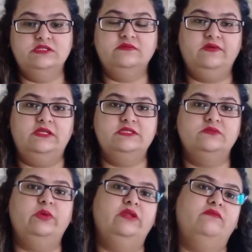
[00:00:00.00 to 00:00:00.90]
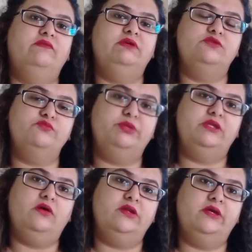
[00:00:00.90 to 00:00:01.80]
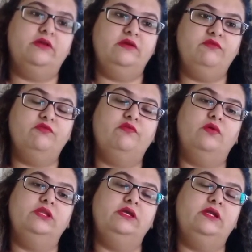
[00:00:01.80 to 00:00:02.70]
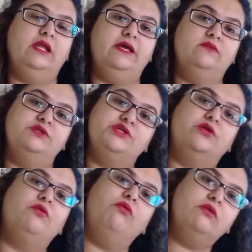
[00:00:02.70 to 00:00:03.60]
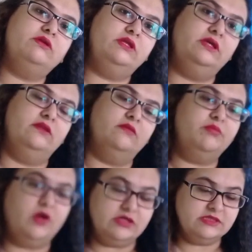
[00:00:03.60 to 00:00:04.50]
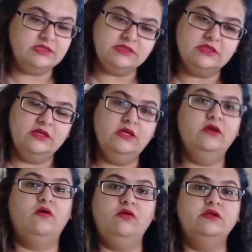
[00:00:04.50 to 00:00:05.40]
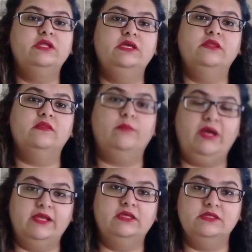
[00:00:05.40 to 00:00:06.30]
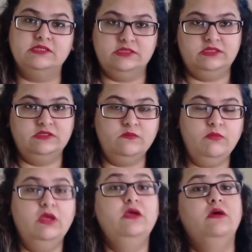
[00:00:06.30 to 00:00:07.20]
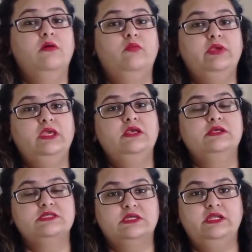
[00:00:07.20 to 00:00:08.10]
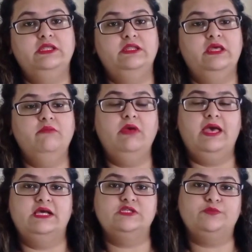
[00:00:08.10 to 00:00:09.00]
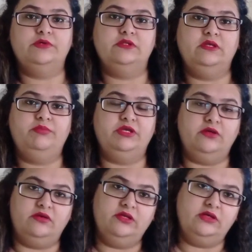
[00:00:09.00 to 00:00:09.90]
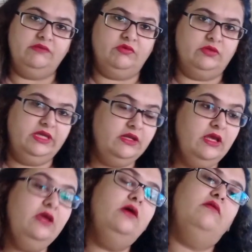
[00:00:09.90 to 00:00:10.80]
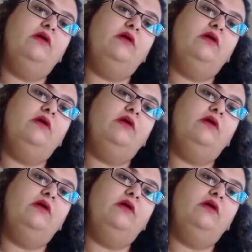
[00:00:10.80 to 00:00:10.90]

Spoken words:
intervals, whenever we do periodic review for the client which are already in the process, already in the banking system, we screen them as per their periodic review date.